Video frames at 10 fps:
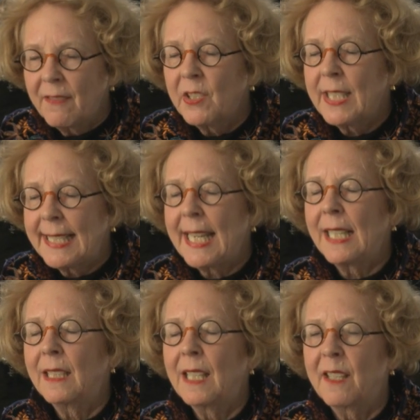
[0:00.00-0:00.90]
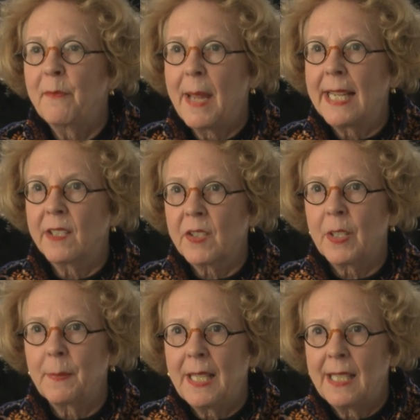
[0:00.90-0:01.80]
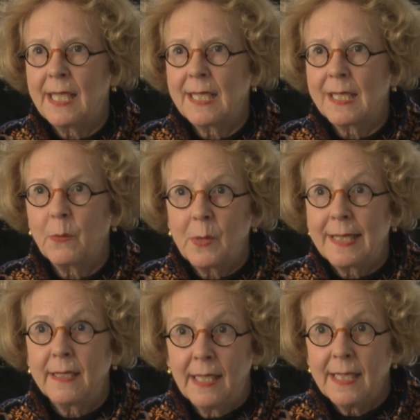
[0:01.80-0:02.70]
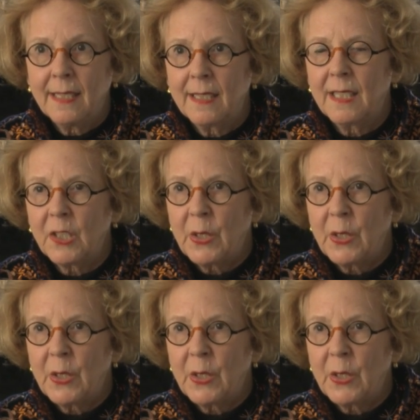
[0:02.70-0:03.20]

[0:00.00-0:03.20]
ever sale of manuscript cuttings was in London at